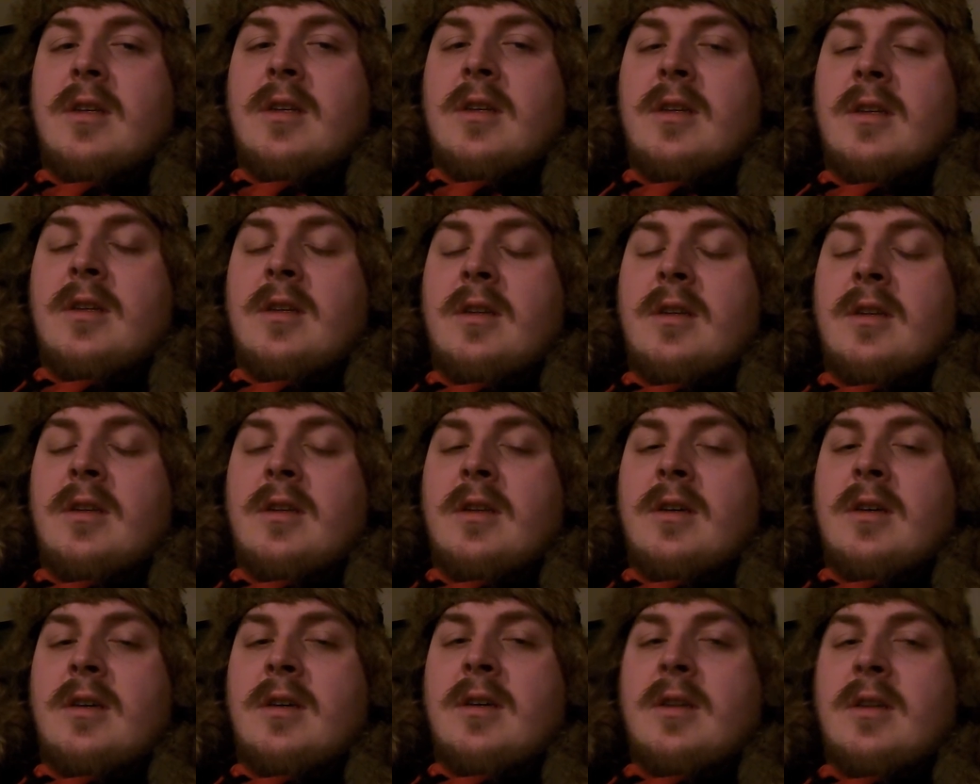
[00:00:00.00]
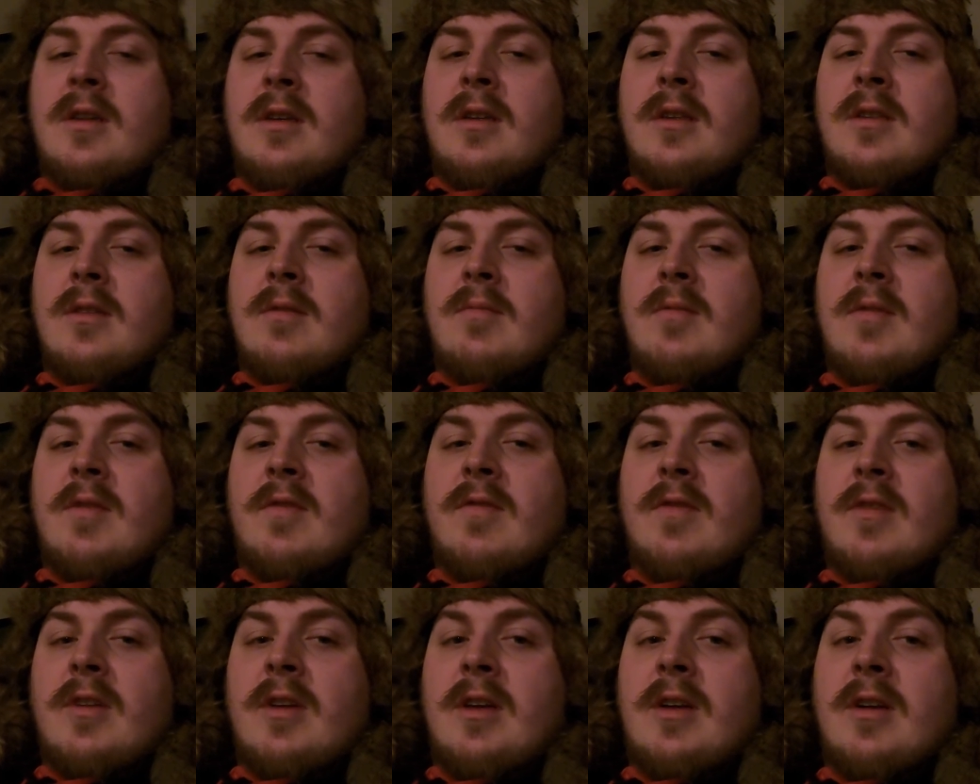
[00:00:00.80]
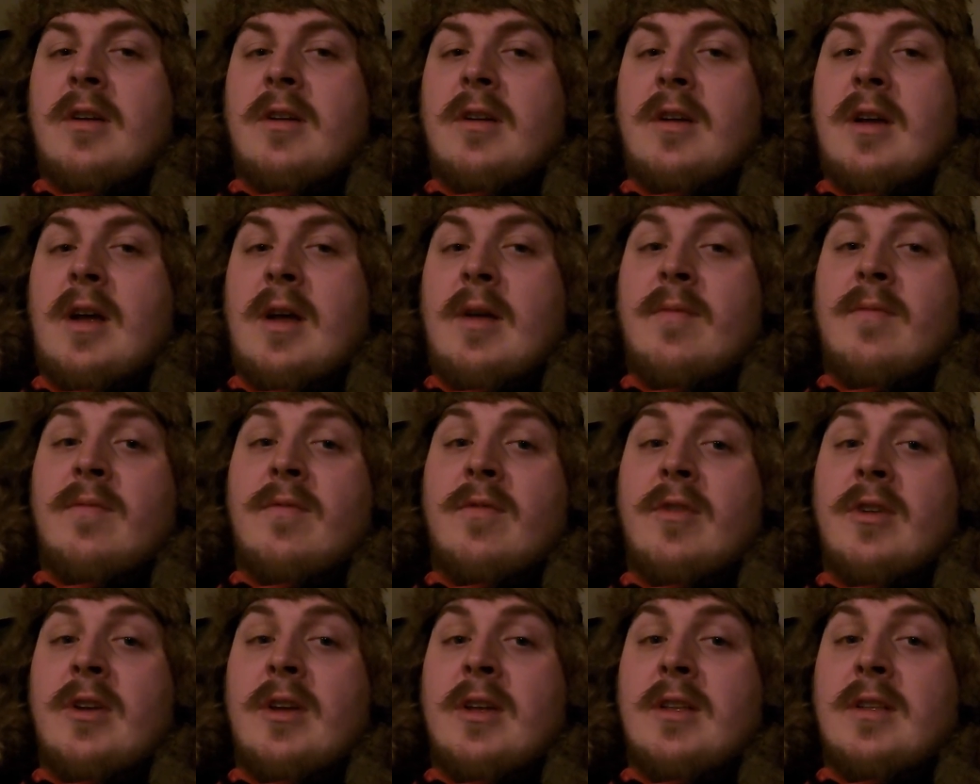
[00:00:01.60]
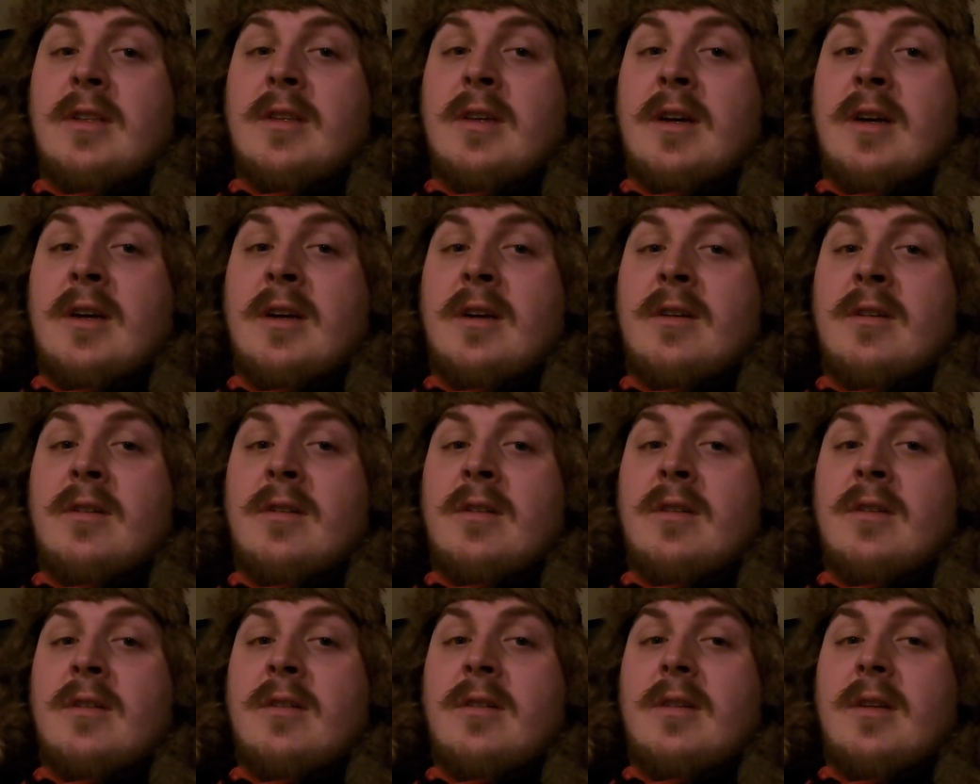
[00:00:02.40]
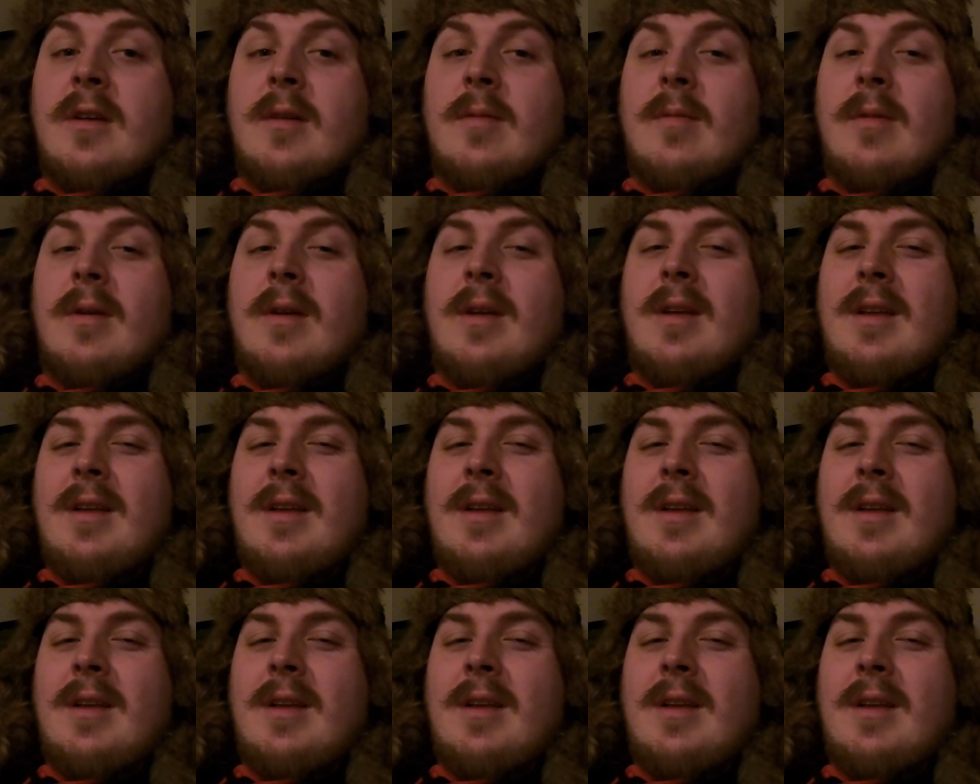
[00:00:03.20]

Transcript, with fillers: and uh, some different gear. I'm freaking tired. I'm,